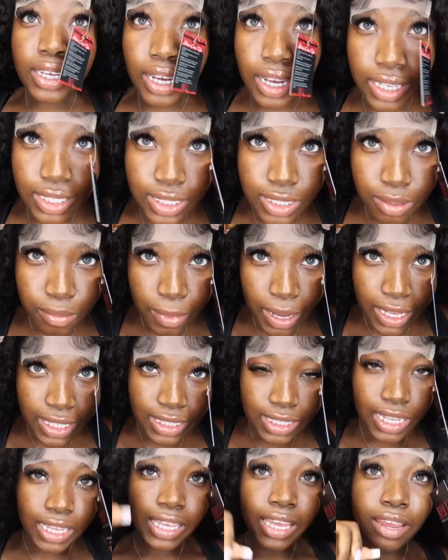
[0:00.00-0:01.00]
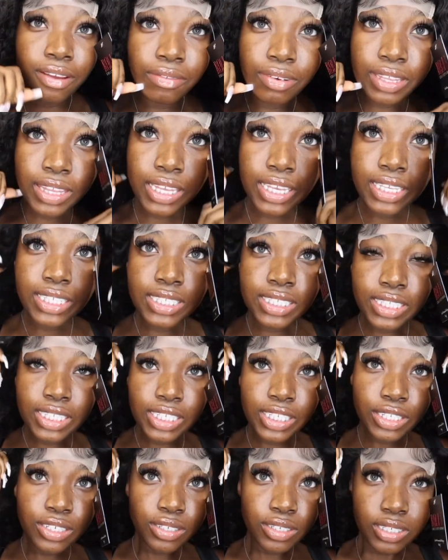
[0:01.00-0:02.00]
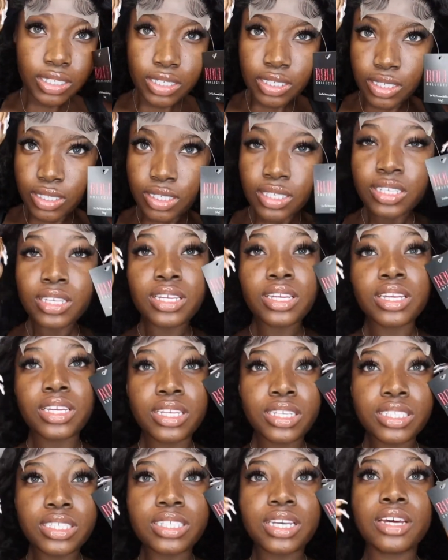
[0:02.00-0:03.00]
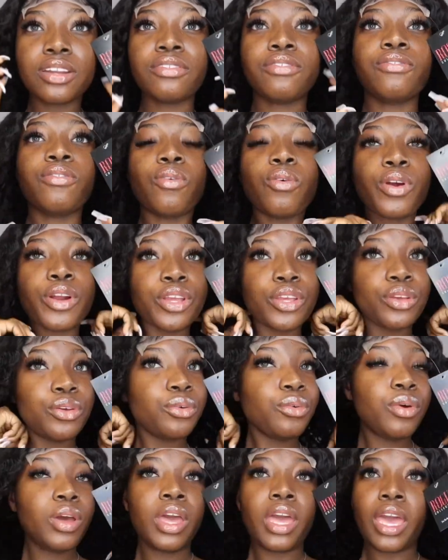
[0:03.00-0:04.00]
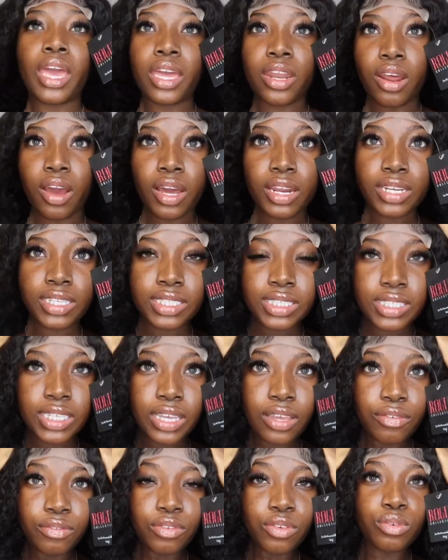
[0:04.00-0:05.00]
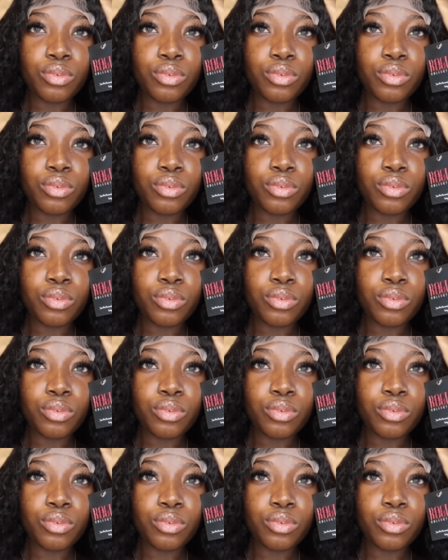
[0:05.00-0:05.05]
customized. Like, everything is literally done for you. And honestly, if